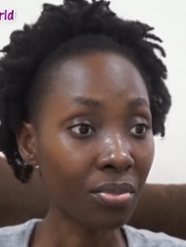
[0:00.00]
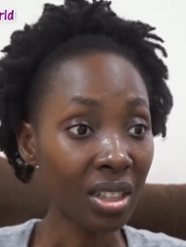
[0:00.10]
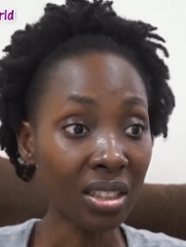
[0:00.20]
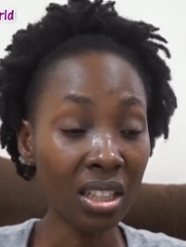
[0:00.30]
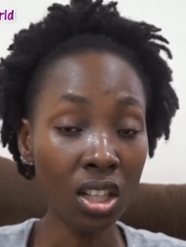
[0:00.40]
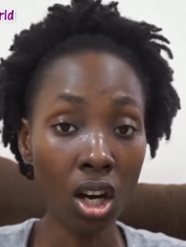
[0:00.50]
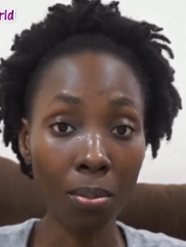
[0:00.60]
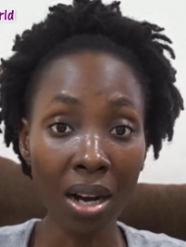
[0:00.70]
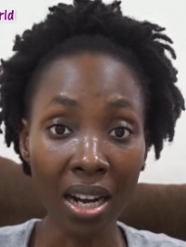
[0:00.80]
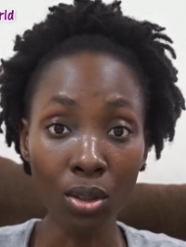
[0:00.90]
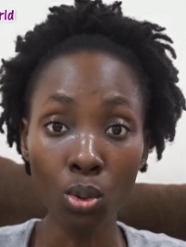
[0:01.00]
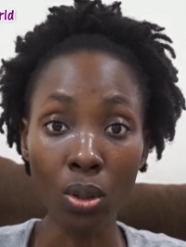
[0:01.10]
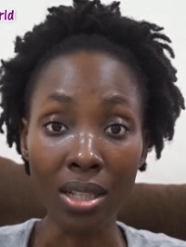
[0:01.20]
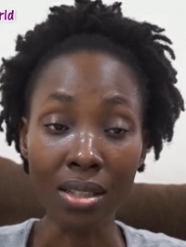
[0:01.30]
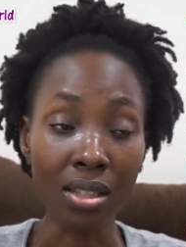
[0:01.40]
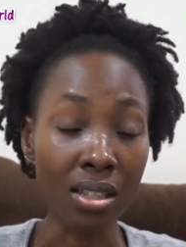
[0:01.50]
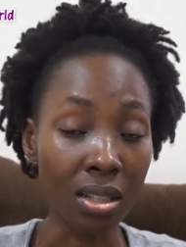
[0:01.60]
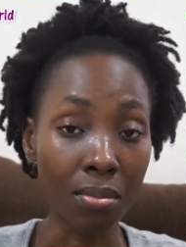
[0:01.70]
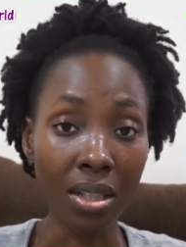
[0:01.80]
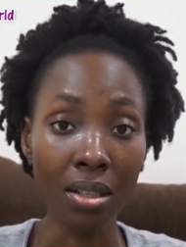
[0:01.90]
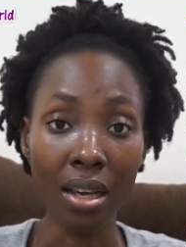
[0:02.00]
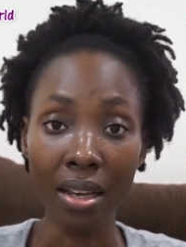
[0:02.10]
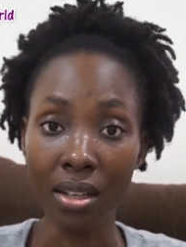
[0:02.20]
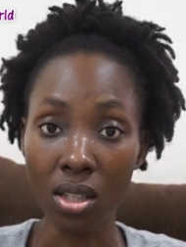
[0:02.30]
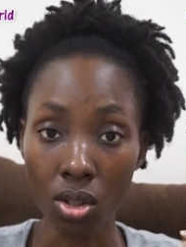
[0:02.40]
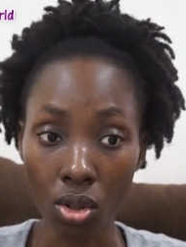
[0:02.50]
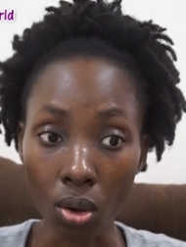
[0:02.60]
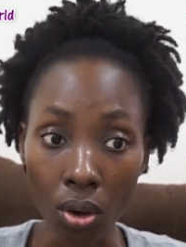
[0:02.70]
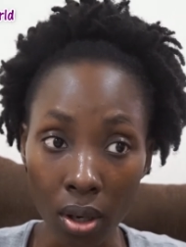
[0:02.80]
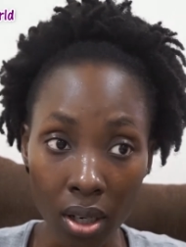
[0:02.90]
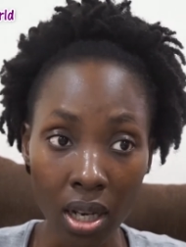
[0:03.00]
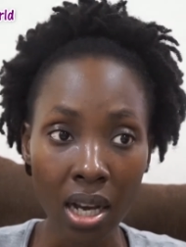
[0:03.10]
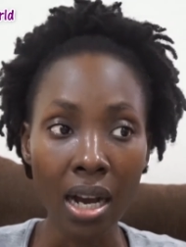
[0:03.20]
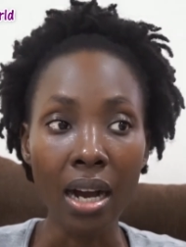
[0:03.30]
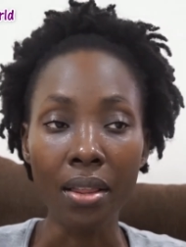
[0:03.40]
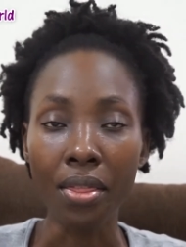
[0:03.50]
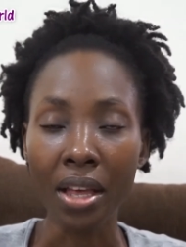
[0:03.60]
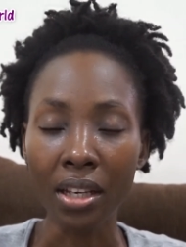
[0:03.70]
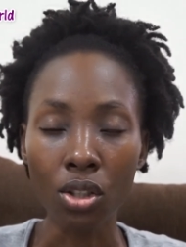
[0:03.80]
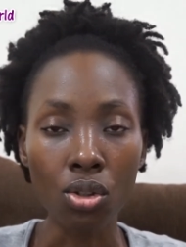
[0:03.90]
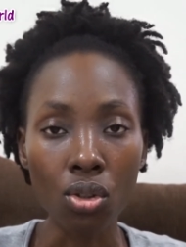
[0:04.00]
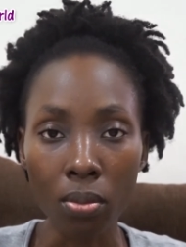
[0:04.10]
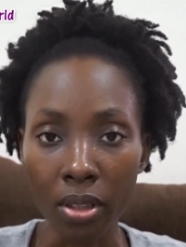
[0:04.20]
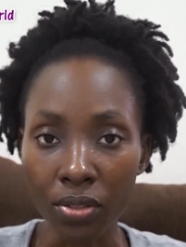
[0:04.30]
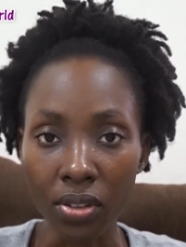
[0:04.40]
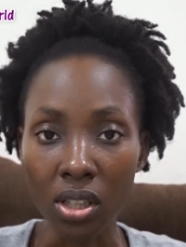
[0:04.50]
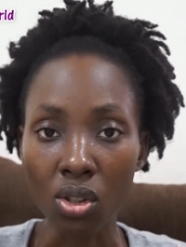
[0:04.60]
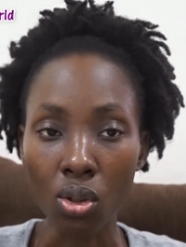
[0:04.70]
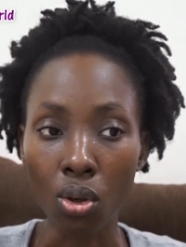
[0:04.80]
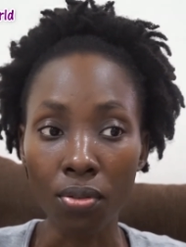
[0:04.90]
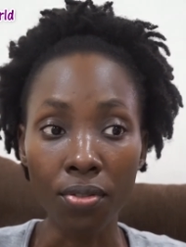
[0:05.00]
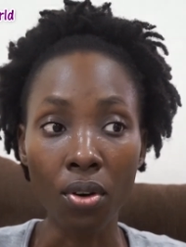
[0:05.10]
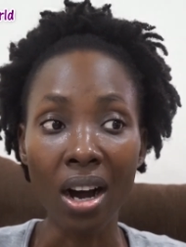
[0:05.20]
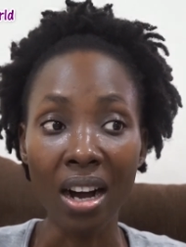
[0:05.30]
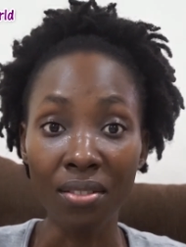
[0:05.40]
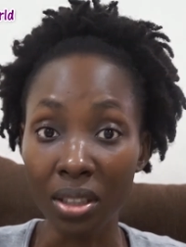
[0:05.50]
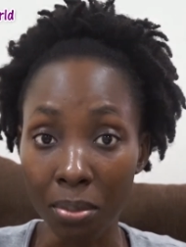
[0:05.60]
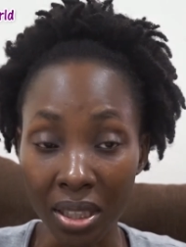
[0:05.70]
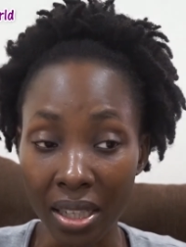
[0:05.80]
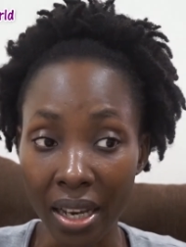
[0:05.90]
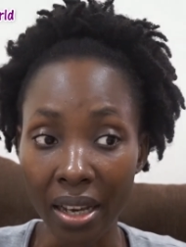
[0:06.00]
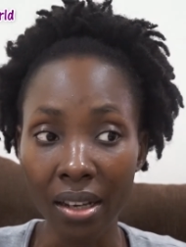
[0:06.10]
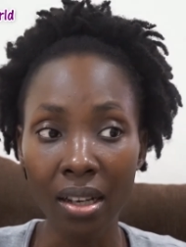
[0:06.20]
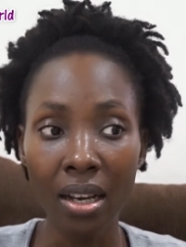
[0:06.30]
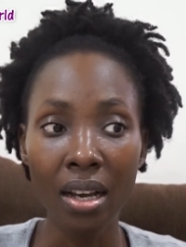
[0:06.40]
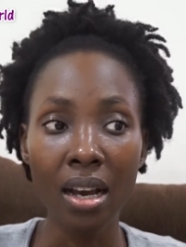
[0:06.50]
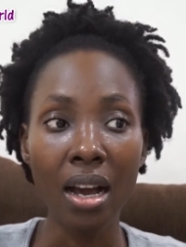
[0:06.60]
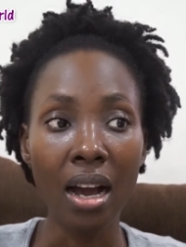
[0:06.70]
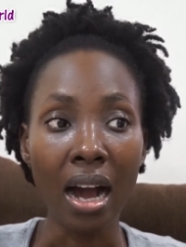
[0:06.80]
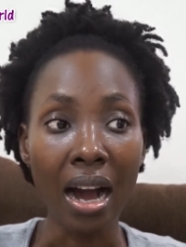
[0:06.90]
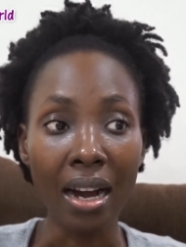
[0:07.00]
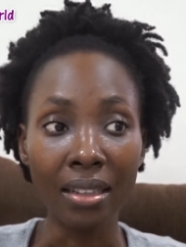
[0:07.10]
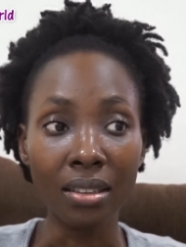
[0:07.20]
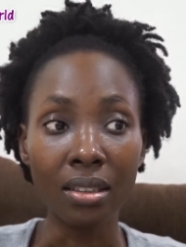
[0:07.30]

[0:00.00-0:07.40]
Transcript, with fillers: the young man who assisted me in the store and thank you so much for the store for having me there and